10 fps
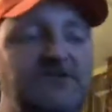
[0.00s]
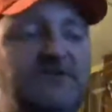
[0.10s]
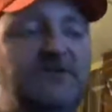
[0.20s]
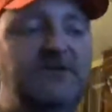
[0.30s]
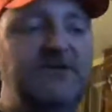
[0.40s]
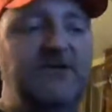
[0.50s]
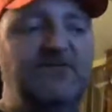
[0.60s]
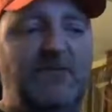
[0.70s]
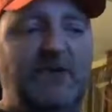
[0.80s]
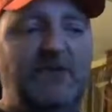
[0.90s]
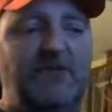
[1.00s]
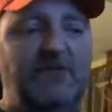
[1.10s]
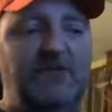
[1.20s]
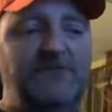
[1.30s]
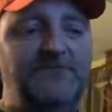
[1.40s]
into
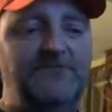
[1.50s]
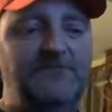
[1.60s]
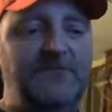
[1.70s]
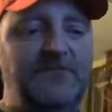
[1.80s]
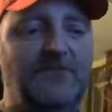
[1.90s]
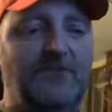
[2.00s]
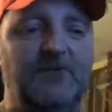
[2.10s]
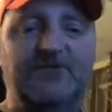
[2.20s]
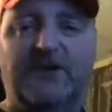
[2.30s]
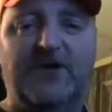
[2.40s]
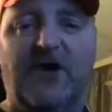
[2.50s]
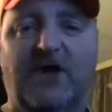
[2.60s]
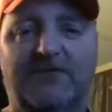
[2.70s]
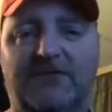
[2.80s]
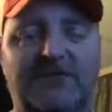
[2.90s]
Deansboro. The roads were
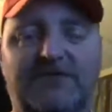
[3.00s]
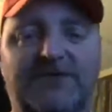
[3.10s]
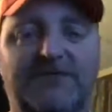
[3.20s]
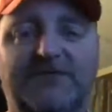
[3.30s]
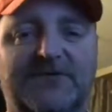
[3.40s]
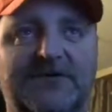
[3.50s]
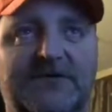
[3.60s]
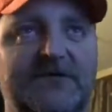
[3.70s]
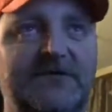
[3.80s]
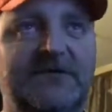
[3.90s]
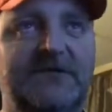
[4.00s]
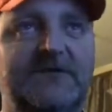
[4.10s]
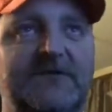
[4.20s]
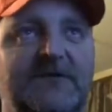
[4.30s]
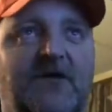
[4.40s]
covered. I mean, it was like
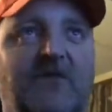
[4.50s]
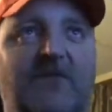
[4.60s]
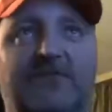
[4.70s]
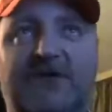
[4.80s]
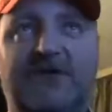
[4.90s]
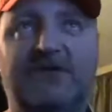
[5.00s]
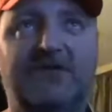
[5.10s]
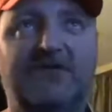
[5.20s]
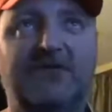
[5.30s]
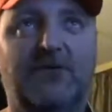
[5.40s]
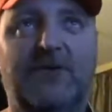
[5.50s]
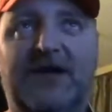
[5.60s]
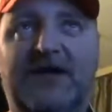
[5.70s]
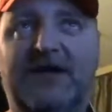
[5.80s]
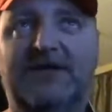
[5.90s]
all the way up the hill. They were
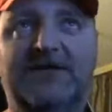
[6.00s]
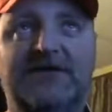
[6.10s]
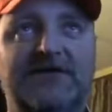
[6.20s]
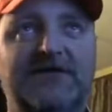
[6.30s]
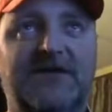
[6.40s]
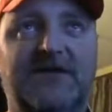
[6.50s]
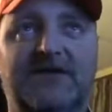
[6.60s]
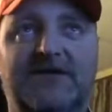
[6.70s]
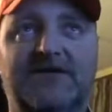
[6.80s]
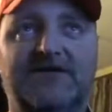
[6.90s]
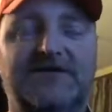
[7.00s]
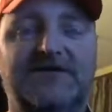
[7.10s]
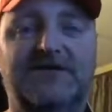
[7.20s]
bad, and